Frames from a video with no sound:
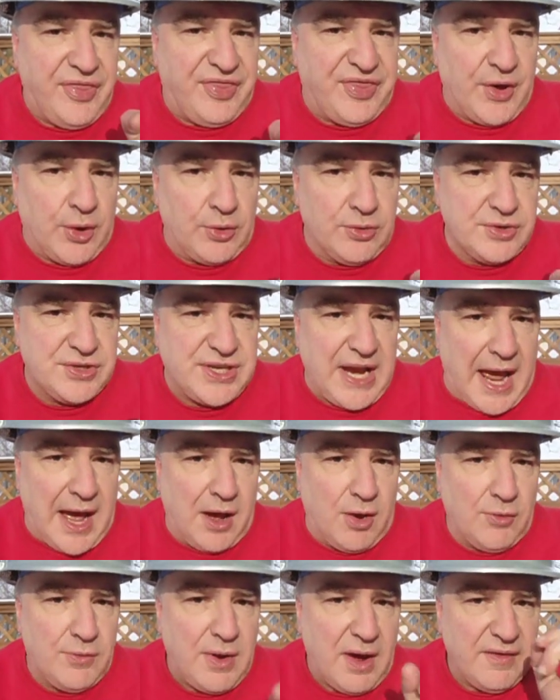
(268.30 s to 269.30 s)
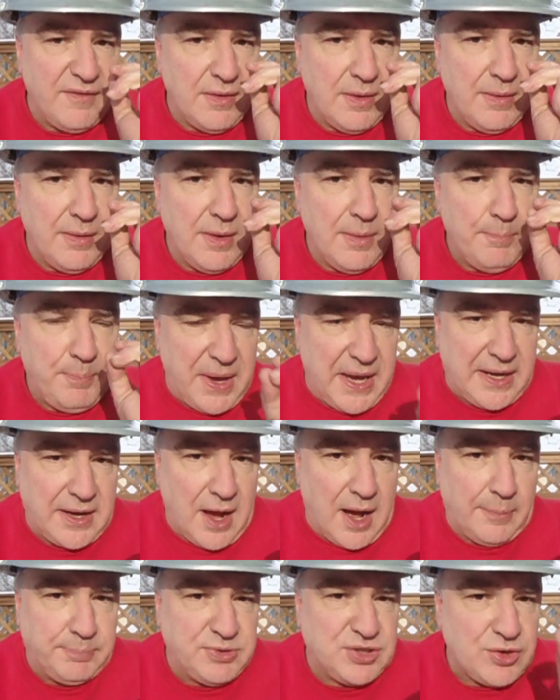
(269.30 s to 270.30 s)
third down
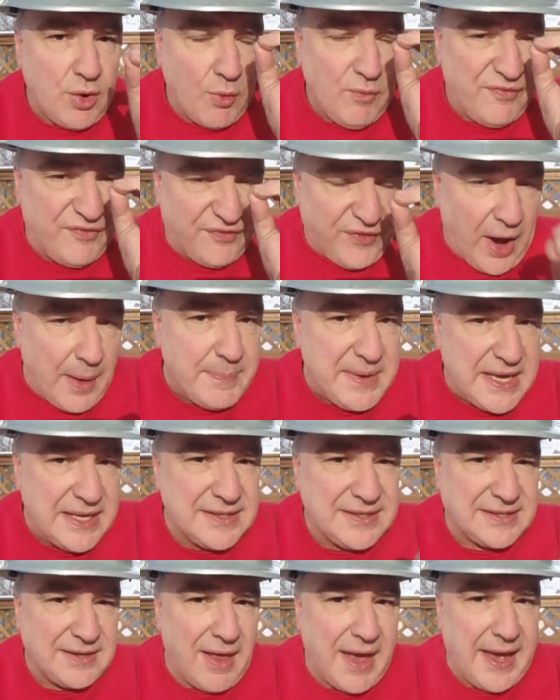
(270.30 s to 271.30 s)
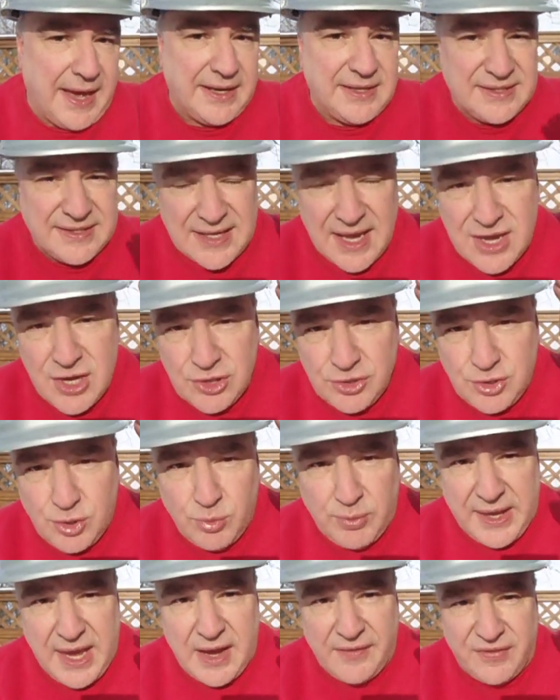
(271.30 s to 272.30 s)
pickups from his legs
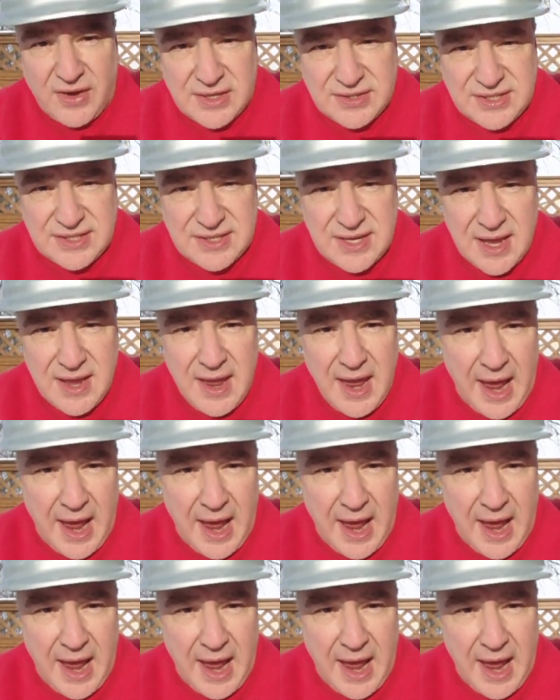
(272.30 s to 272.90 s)
to give us